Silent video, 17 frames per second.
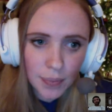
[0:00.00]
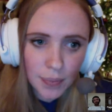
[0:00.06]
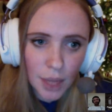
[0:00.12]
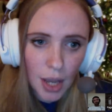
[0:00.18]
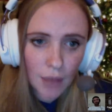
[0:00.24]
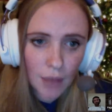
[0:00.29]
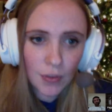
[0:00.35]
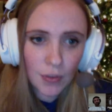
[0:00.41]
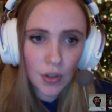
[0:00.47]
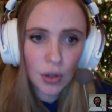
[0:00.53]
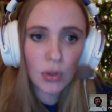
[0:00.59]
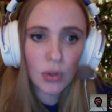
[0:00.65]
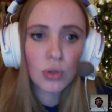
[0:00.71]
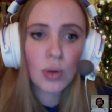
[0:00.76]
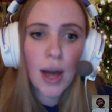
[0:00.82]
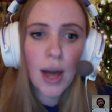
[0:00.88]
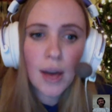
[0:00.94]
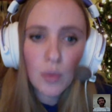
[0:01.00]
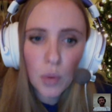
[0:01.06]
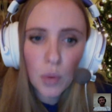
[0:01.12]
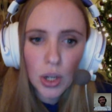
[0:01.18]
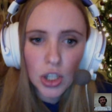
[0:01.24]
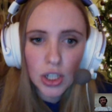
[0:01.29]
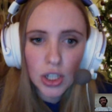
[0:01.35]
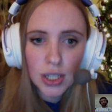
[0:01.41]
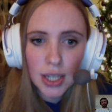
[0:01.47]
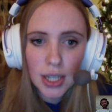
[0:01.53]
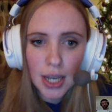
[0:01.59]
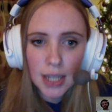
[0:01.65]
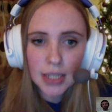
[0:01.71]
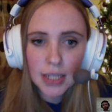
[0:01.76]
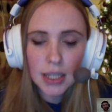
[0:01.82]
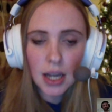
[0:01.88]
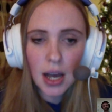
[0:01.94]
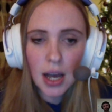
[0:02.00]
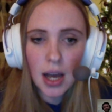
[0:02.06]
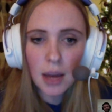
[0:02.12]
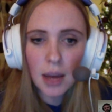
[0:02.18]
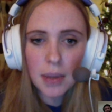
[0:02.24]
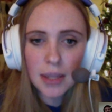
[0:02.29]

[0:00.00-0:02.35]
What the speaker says: And for those who haven't watched it yet, in